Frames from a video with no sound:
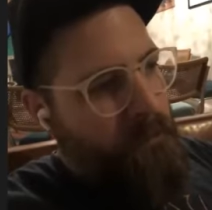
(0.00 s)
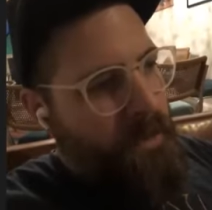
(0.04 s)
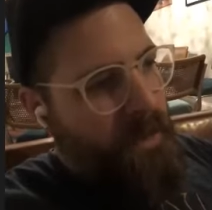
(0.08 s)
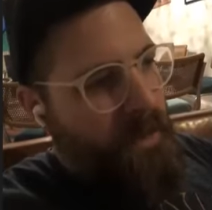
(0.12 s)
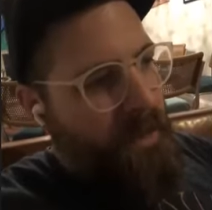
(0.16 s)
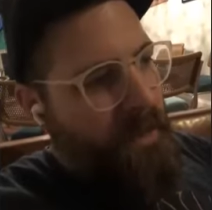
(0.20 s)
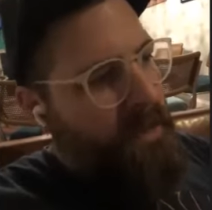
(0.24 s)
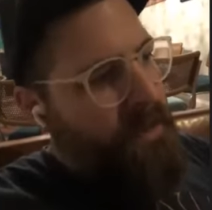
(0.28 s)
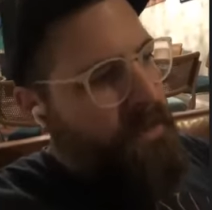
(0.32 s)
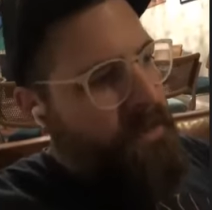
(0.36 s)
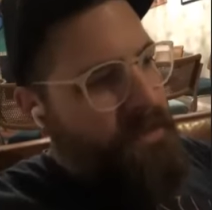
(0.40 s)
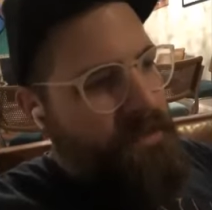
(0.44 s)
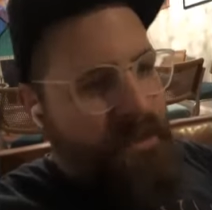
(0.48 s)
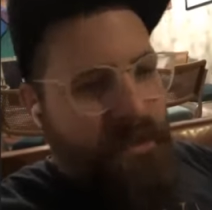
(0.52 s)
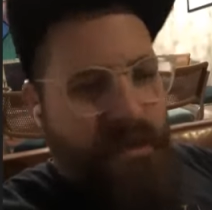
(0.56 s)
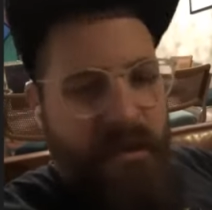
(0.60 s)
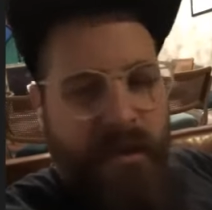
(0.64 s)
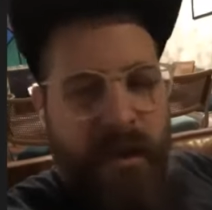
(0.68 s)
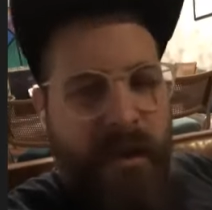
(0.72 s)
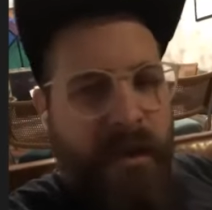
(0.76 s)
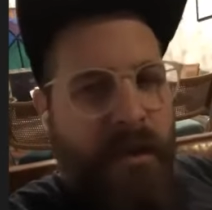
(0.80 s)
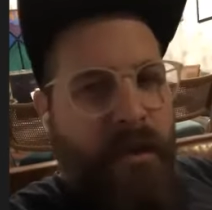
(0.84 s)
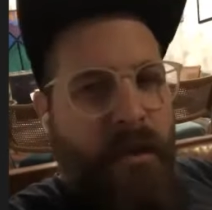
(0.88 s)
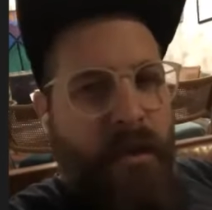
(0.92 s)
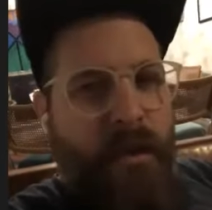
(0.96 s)
and it just
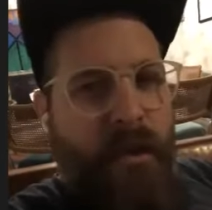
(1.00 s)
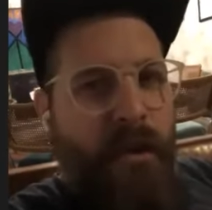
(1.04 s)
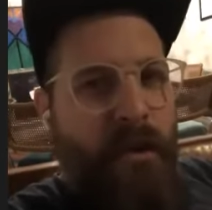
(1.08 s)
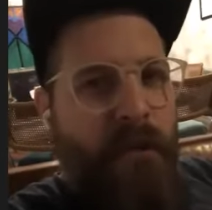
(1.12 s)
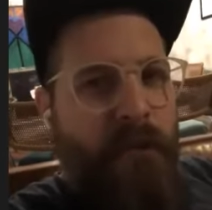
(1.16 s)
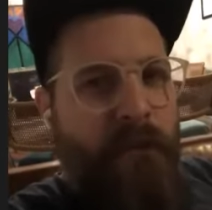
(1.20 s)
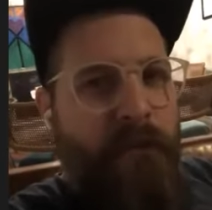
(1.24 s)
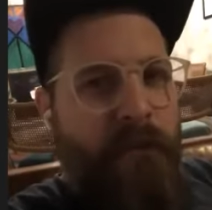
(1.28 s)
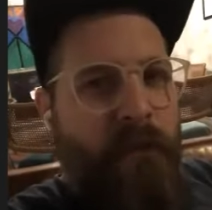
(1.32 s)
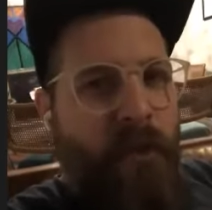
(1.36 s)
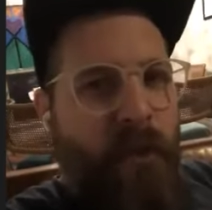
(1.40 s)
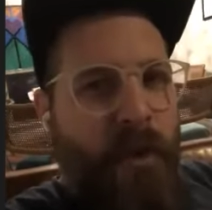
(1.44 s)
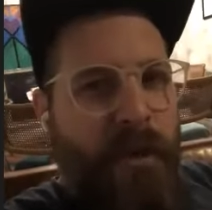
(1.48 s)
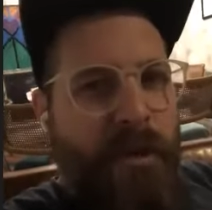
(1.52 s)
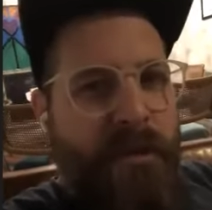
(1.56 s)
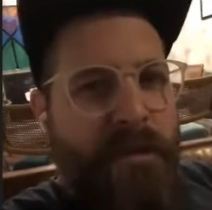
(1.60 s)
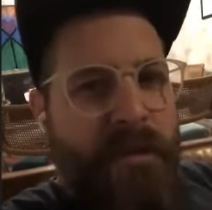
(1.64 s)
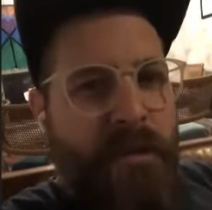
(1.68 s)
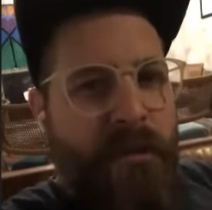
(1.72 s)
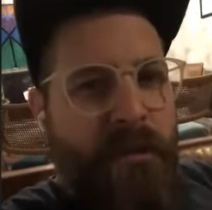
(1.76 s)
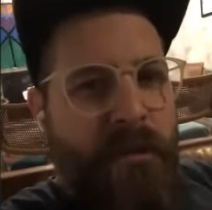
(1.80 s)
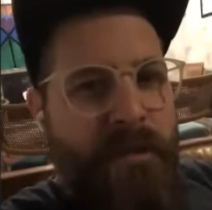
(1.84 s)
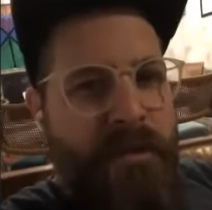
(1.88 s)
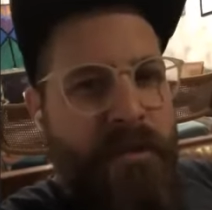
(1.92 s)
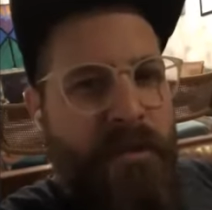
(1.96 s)
like her voice.
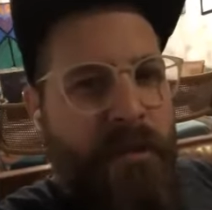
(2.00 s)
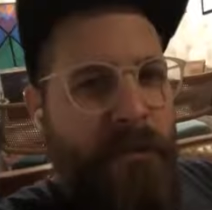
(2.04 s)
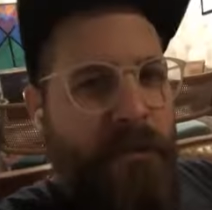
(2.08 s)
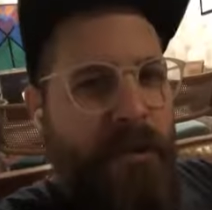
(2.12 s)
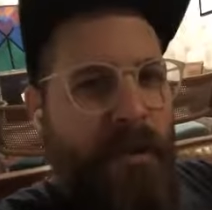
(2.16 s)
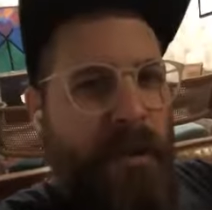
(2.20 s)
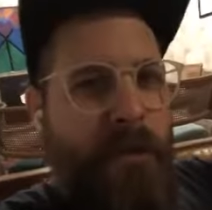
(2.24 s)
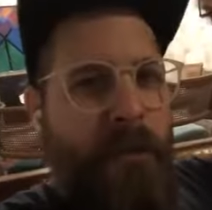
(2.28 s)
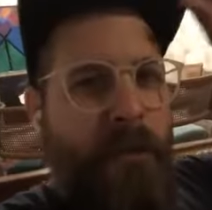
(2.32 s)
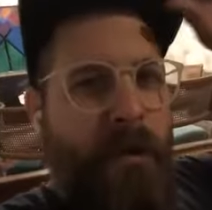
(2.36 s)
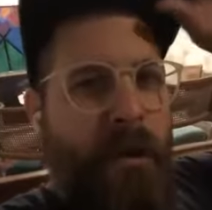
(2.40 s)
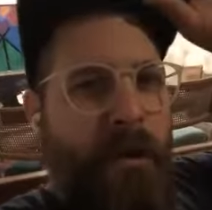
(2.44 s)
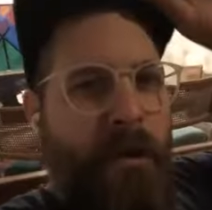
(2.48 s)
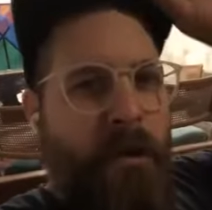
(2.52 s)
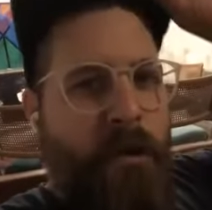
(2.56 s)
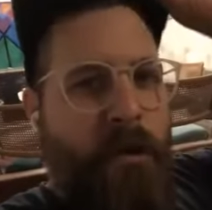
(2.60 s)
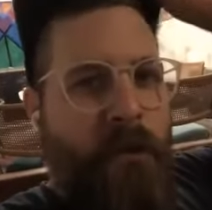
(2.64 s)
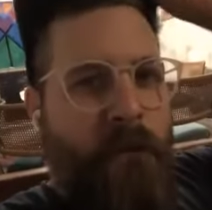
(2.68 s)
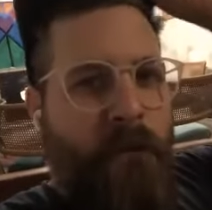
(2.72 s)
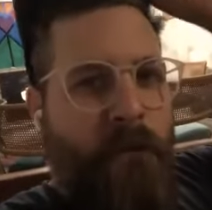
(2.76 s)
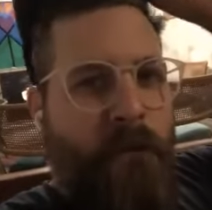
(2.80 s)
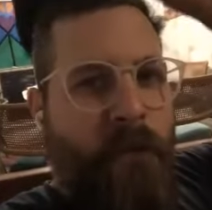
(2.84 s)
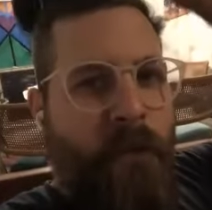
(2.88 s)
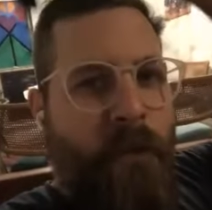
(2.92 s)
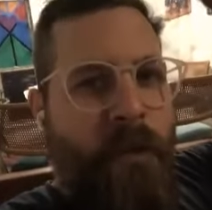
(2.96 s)
There was something about
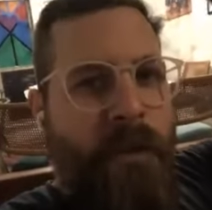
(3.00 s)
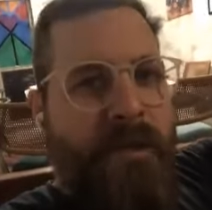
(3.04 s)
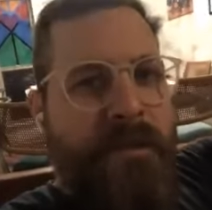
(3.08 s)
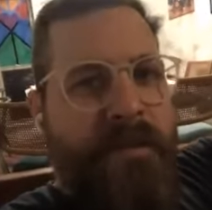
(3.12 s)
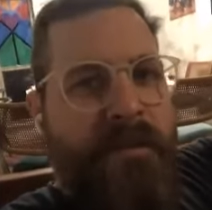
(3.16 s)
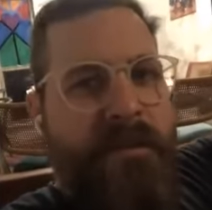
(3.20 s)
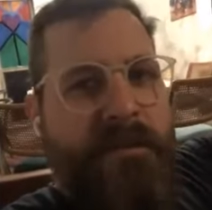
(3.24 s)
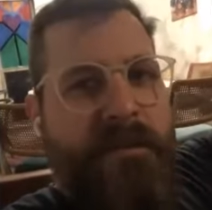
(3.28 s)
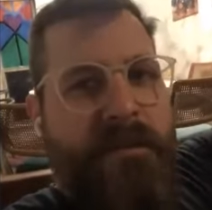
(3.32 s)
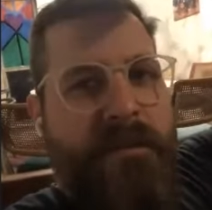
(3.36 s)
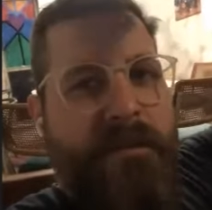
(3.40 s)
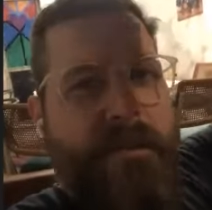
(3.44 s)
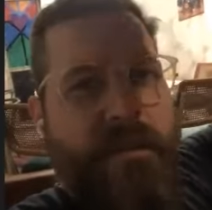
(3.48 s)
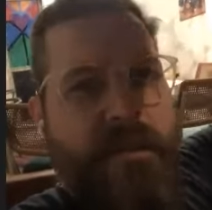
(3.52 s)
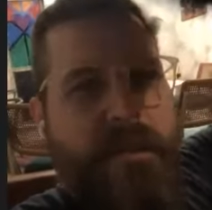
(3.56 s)
her voice